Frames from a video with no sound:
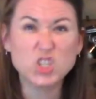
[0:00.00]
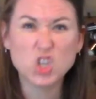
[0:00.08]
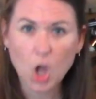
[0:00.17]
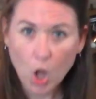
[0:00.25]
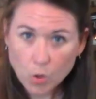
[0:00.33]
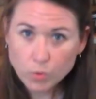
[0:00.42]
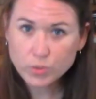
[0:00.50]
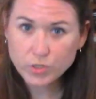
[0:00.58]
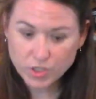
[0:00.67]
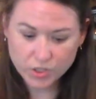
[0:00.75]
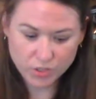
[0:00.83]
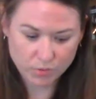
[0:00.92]
chose
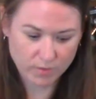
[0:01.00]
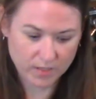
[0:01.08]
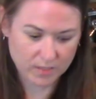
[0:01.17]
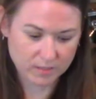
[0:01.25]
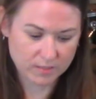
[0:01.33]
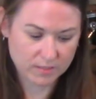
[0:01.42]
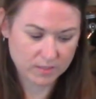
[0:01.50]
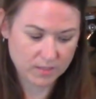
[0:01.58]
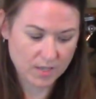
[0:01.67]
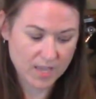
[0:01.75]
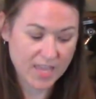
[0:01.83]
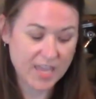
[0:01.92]
to do this.
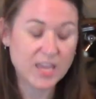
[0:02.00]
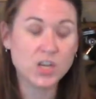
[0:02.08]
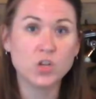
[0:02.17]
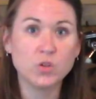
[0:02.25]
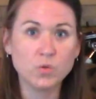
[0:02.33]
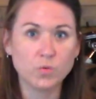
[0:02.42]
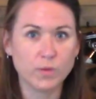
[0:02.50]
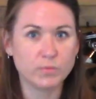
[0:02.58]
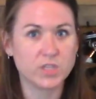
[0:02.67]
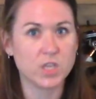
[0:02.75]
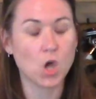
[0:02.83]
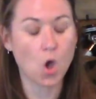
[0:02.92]
He knew it
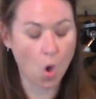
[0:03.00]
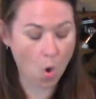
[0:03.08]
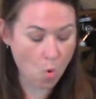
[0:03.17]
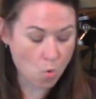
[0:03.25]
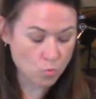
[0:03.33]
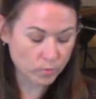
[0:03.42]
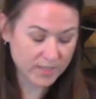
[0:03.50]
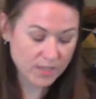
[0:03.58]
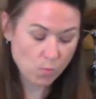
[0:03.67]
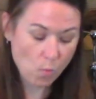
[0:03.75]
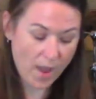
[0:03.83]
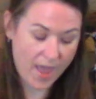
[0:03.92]
was the
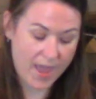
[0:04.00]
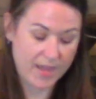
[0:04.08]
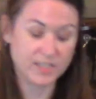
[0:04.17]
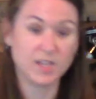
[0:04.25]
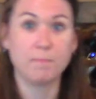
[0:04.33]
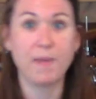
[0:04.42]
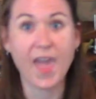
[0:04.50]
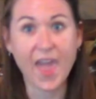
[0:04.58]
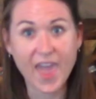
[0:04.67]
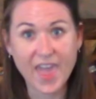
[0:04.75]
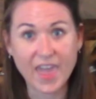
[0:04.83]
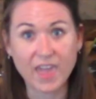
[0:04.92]
only way to
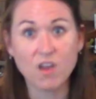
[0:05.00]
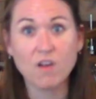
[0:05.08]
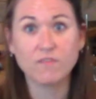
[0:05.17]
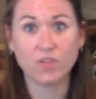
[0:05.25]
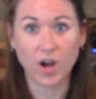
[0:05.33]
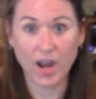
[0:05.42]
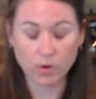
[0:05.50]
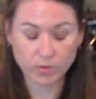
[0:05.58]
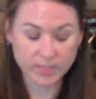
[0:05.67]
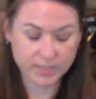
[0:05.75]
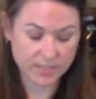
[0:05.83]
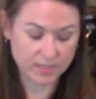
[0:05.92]
pay for our
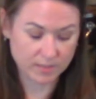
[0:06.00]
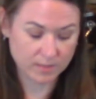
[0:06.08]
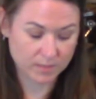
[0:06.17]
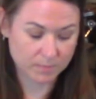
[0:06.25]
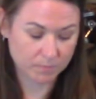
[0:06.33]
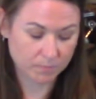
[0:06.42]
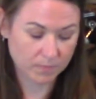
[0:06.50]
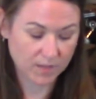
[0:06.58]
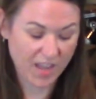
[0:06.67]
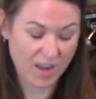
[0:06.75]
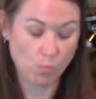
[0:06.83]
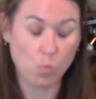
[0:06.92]
sins.
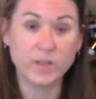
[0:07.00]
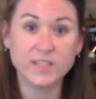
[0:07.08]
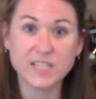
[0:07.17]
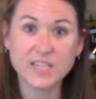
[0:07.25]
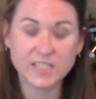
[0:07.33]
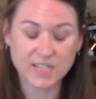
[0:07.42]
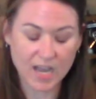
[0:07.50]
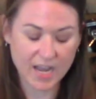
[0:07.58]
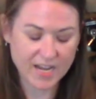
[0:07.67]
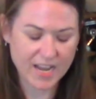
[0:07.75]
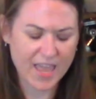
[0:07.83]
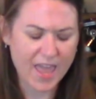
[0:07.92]
And once he
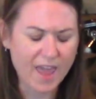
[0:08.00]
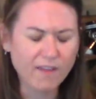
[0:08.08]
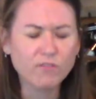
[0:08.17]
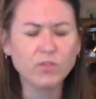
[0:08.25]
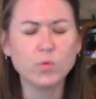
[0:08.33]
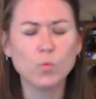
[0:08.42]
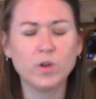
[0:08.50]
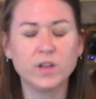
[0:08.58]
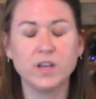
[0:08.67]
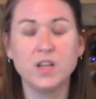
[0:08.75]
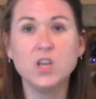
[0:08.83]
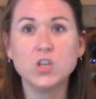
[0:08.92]
died,
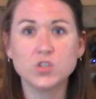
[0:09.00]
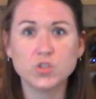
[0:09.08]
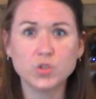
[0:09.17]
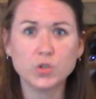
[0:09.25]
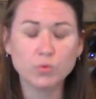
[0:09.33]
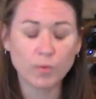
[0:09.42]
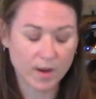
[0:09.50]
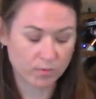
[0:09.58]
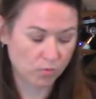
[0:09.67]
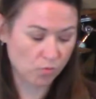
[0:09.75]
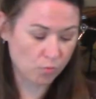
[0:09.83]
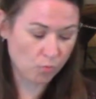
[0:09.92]
everyone stood
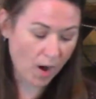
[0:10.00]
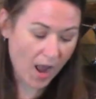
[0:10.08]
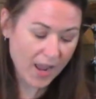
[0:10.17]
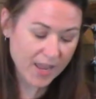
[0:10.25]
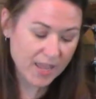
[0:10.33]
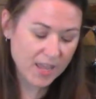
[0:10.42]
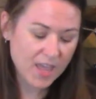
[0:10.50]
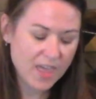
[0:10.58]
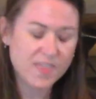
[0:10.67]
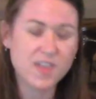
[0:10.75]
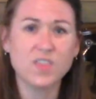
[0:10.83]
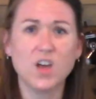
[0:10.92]
around crying.
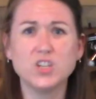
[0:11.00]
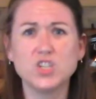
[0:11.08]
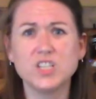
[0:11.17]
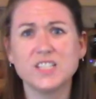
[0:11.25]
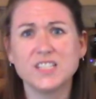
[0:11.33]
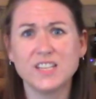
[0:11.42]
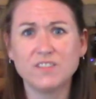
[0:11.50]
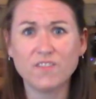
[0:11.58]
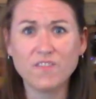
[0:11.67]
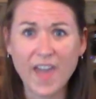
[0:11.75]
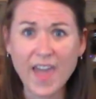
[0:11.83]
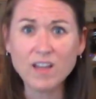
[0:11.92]
They thought Jesus had
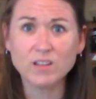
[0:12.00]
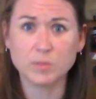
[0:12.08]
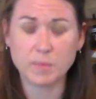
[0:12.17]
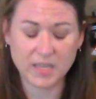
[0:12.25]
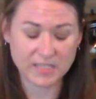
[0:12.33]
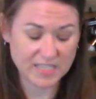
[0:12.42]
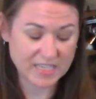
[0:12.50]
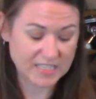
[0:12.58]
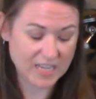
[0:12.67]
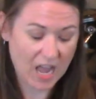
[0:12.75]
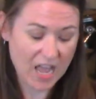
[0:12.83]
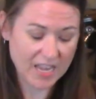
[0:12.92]
failed because he
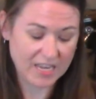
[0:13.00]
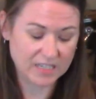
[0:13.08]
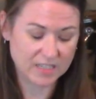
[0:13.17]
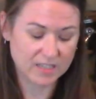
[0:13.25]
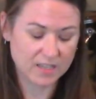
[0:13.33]
died.